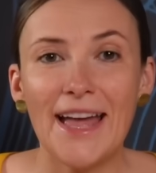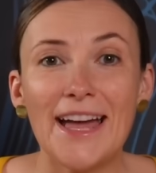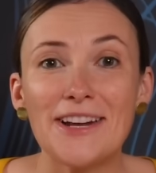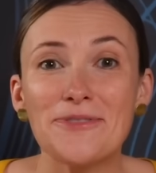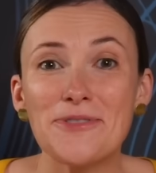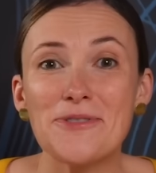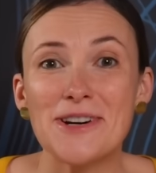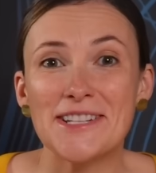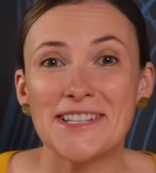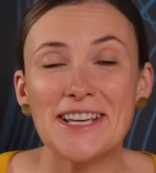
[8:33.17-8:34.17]
And of
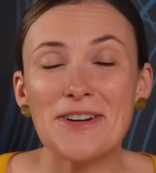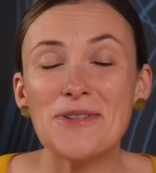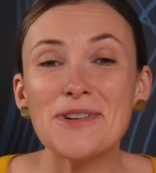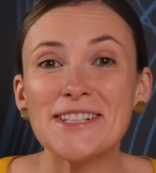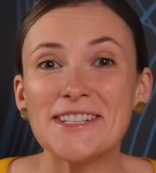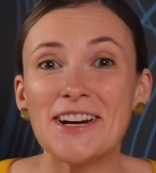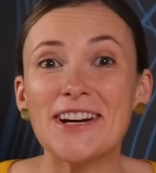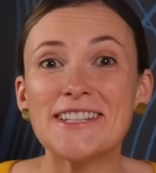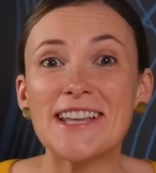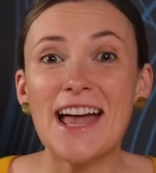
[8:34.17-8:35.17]
course, it all
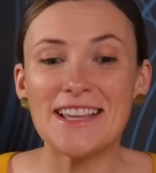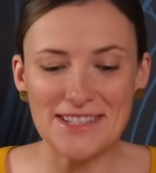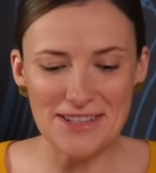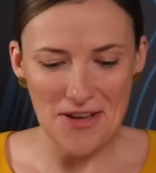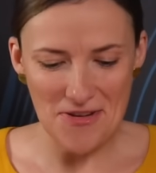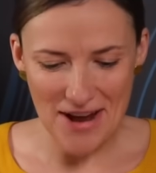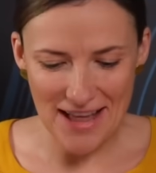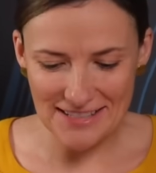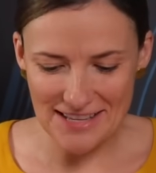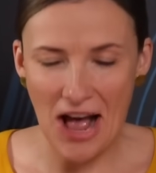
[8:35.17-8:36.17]
starts as low
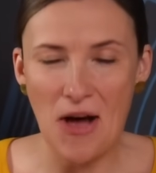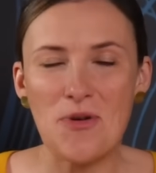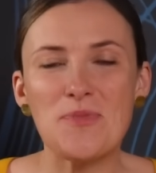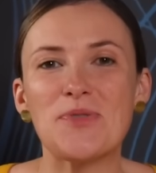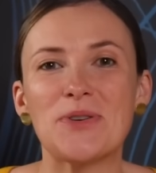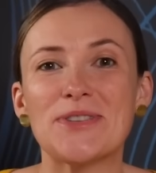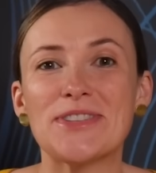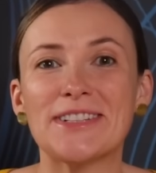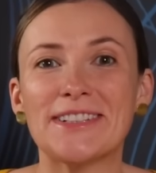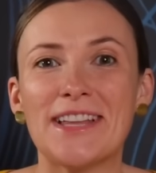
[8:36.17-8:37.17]
as our
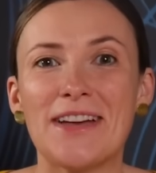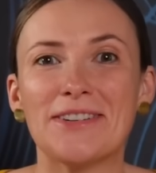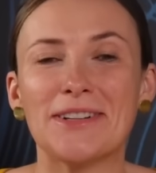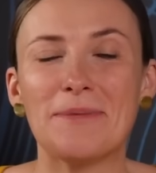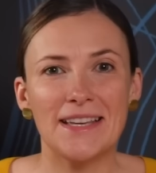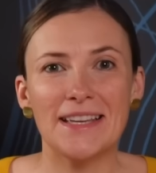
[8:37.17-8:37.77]
personal level.